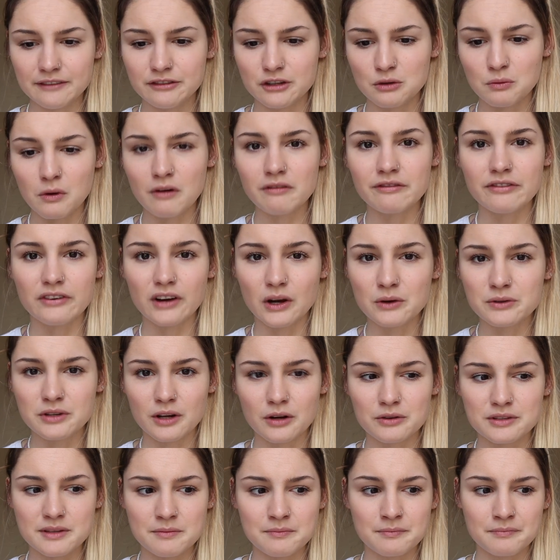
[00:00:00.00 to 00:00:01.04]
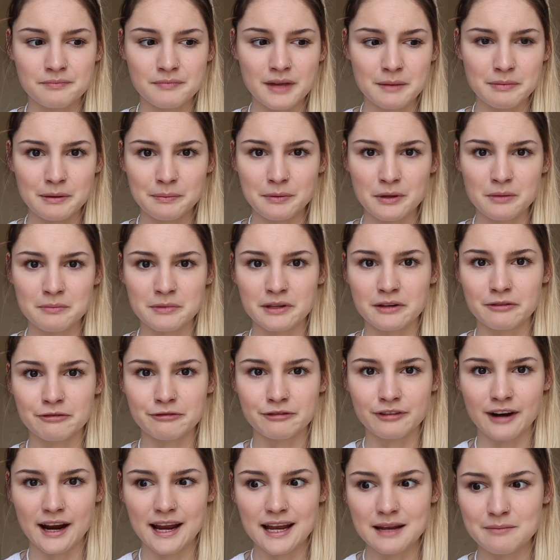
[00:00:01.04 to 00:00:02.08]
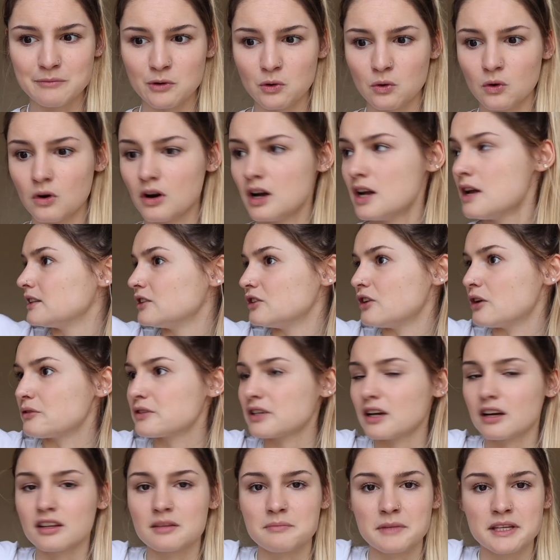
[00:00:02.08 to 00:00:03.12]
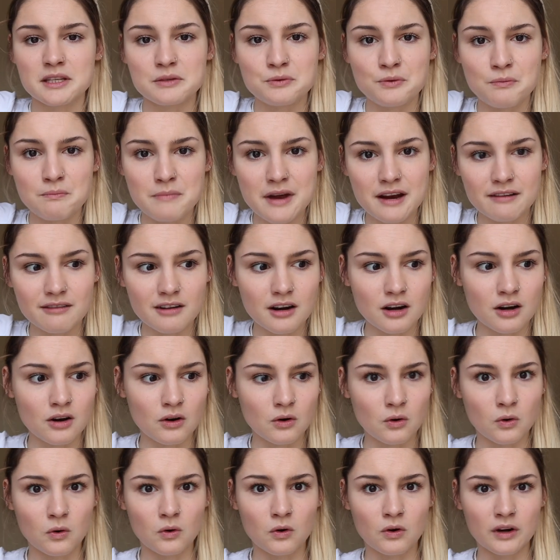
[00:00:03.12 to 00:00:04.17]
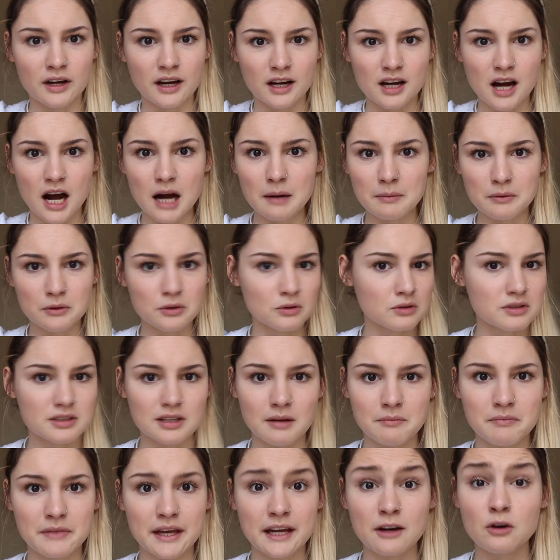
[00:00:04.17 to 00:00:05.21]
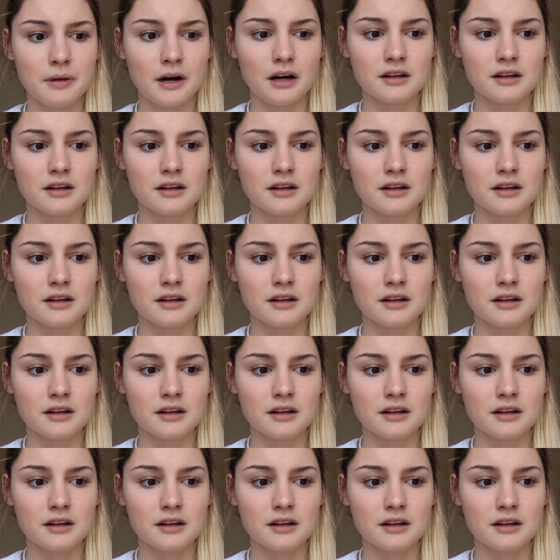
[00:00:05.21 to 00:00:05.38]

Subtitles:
If you want photos, and maybe put them in a frame or, you know, tuck them into a mirror or a cupboard or something.